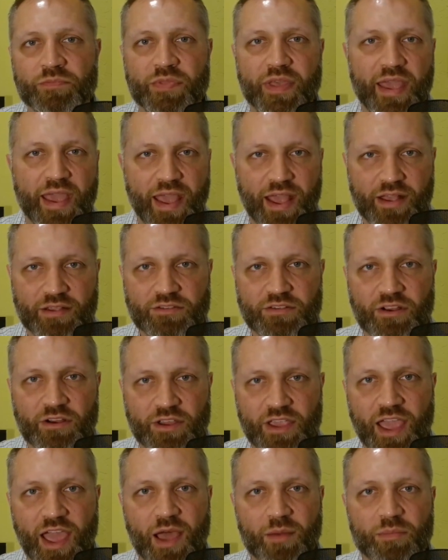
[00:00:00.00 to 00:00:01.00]
as our
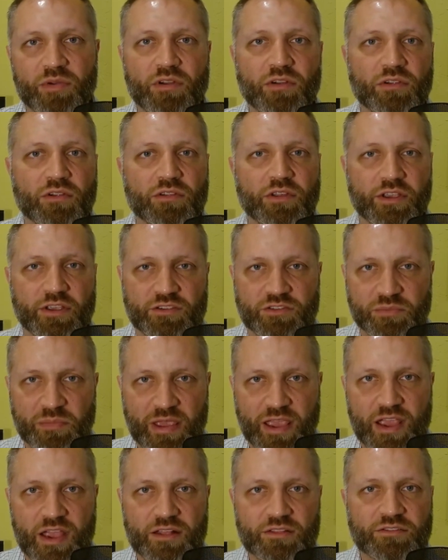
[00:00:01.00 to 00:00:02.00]
capital
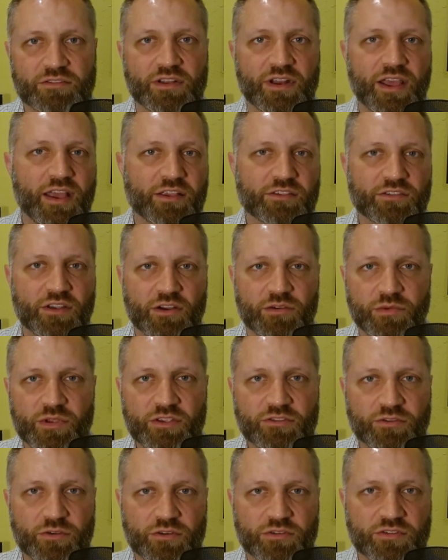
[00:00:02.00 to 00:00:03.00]
expands and as our
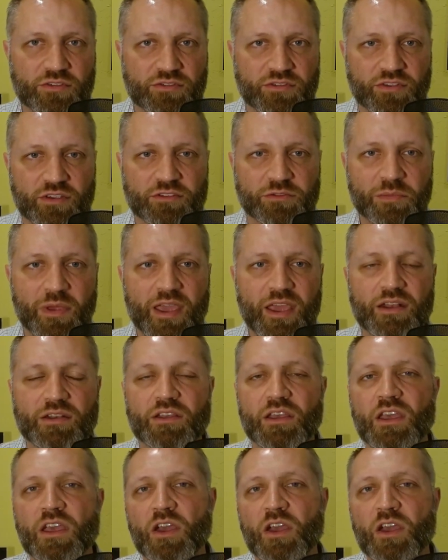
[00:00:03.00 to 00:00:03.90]
resources expand,